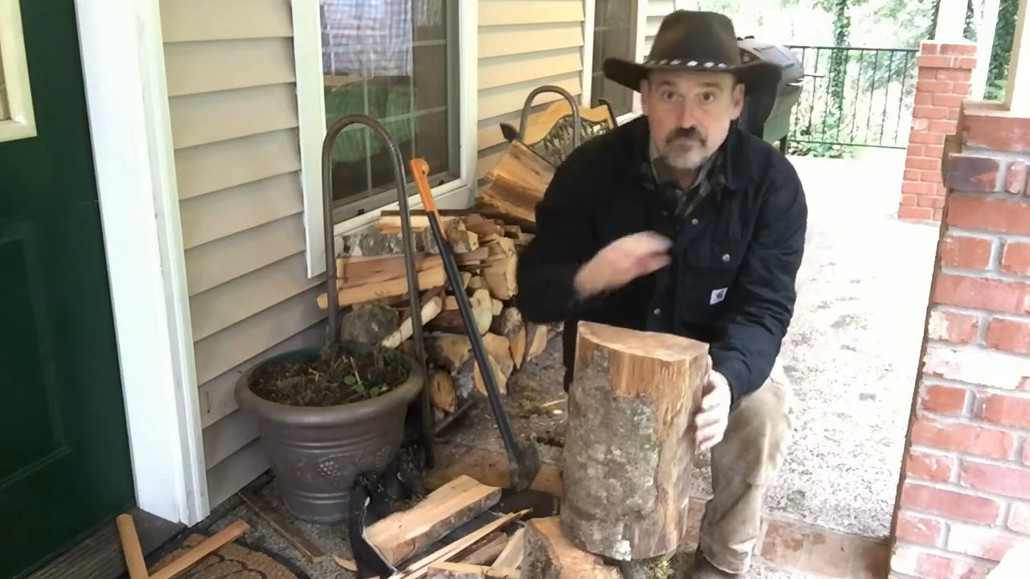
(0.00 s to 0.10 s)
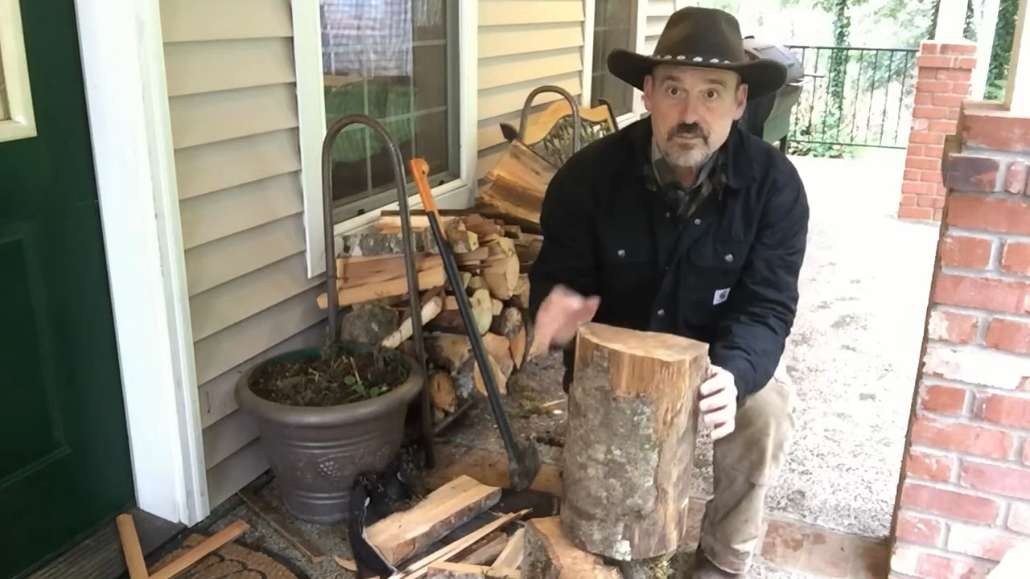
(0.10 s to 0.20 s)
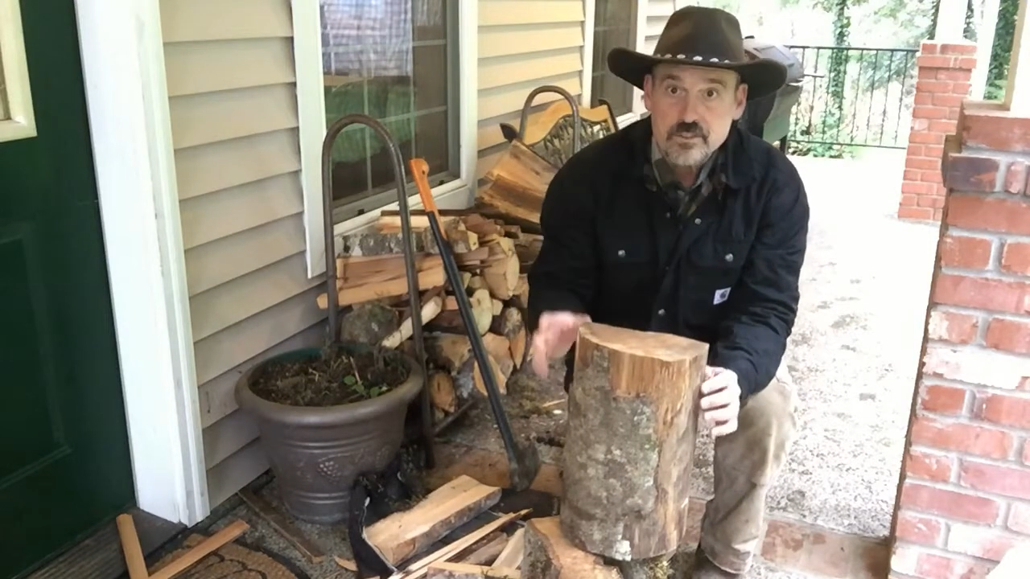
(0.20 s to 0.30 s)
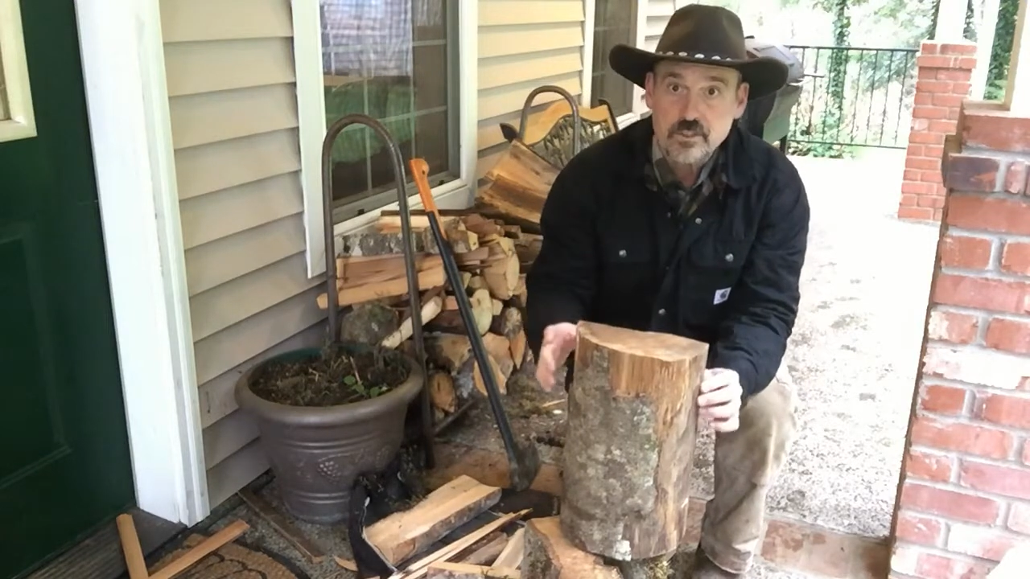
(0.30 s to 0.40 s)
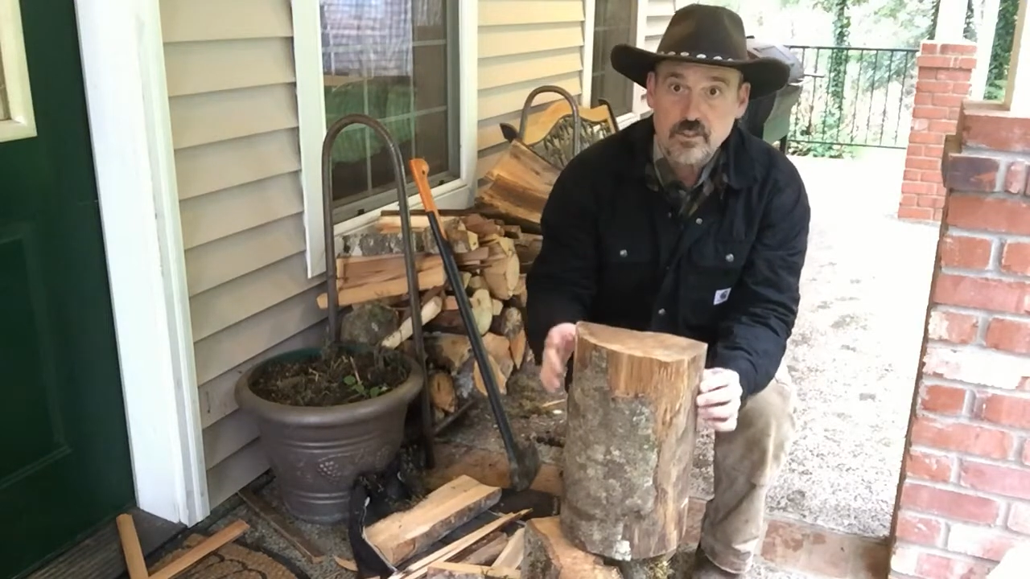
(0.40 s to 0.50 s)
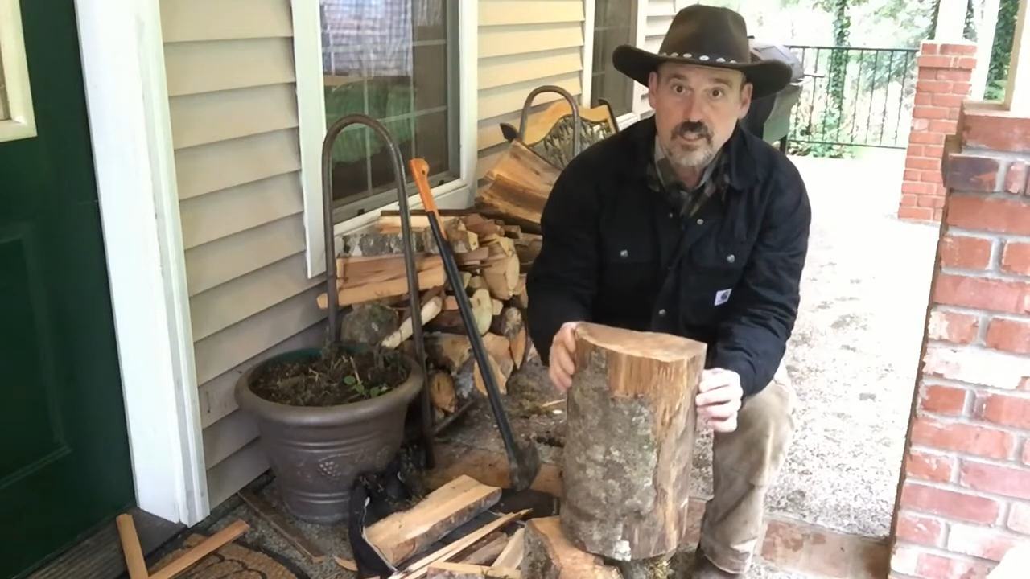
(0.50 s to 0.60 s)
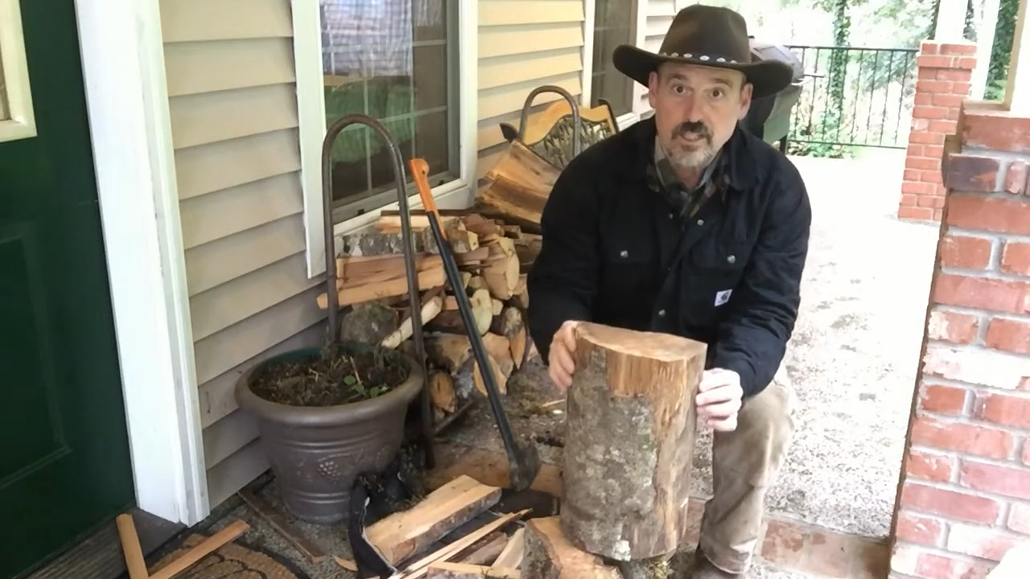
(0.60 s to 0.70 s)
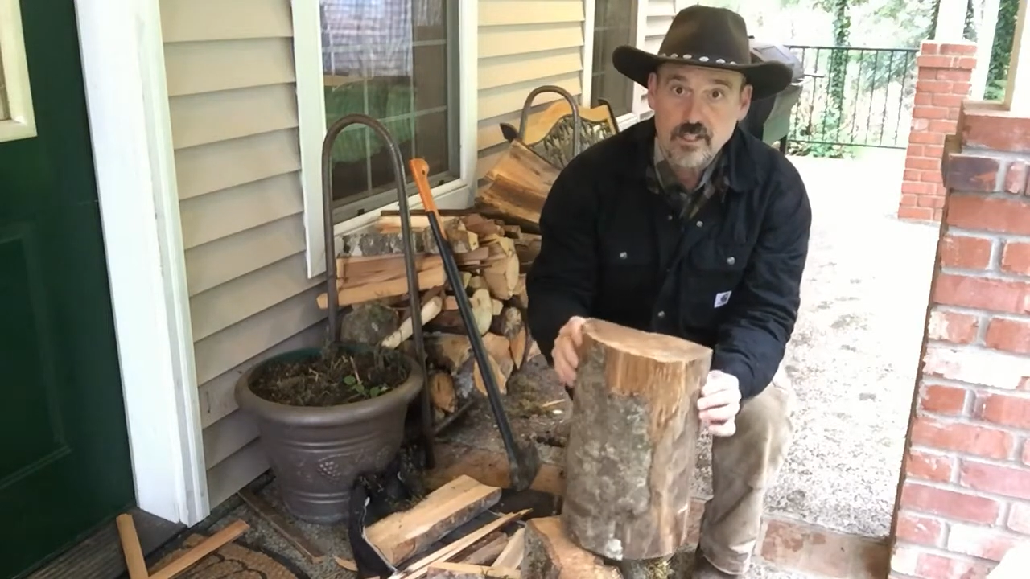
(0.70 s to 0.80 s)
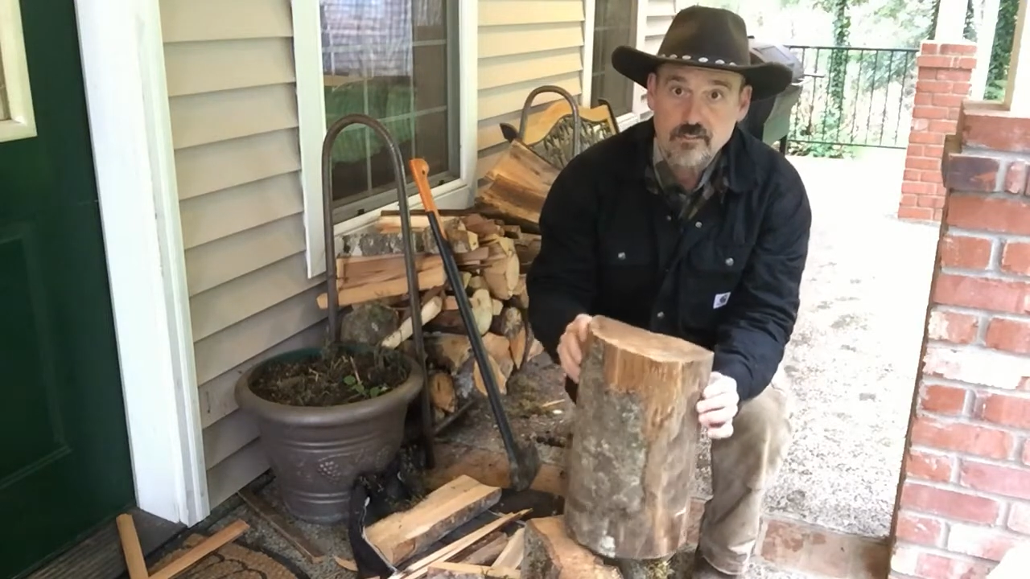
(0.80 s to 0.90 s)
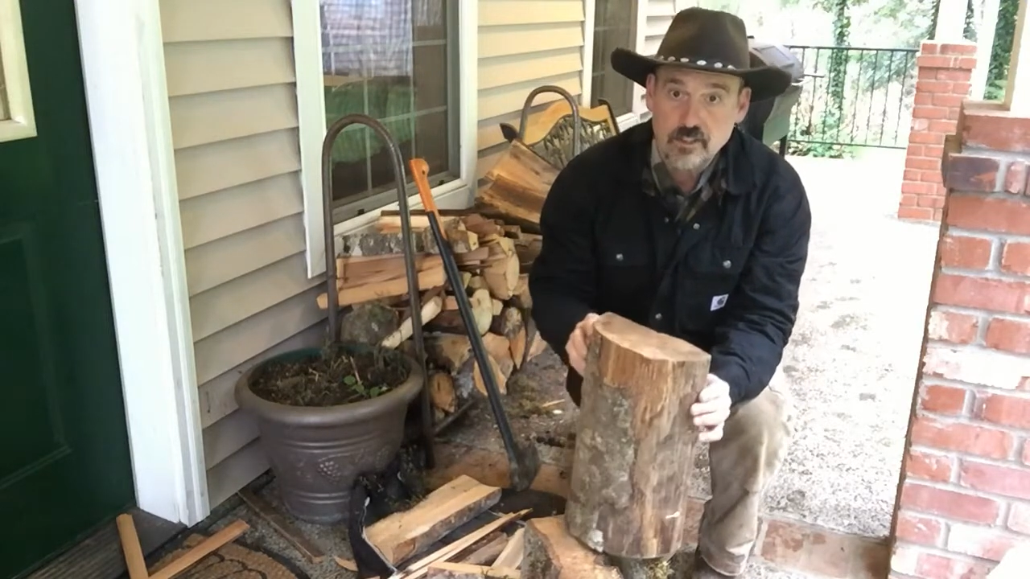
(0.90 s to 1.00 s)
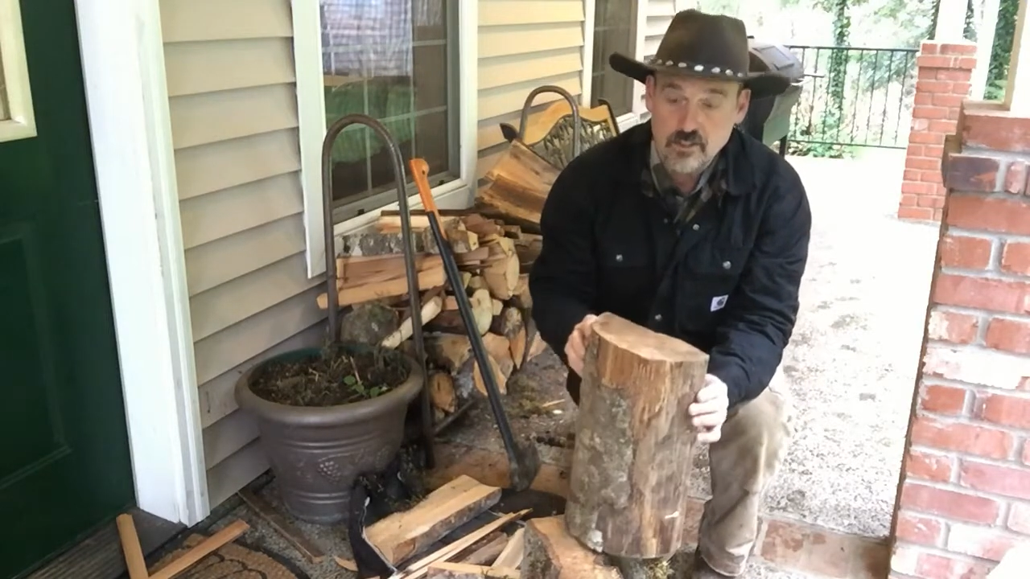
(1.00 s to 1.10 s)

so again, if you're